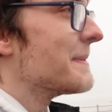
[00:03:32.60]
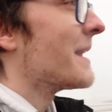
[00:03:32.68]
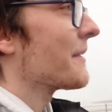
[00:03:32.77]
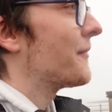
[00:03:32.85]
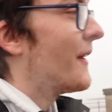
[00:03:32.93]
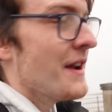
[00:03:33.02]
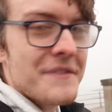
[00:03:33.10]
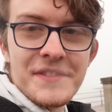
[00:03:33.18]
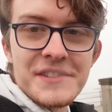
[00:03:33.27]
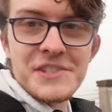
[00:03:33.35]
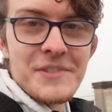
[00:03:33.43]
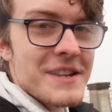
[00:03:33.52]
been like
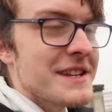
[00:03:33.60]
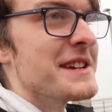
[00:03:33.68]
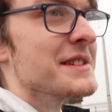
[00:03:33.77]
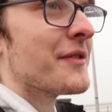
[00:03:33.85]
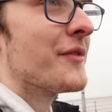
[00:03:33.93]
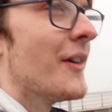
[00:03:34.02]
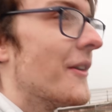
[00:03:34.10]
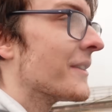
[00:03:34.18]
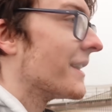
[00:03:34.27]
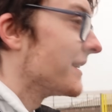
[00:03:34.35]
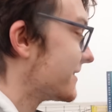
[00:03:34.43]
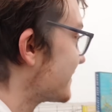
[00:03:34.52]
5 straight days of
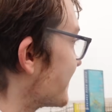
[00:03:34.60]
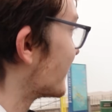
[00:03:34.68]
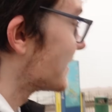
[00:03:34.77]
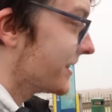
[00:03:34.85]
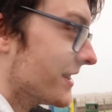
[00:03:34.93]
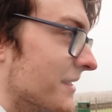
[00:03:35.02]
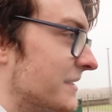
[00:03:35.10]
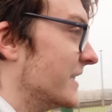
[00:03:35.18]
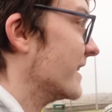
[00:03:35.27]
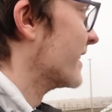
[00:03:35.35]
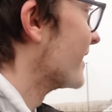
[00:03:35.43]
fog. Oh dear.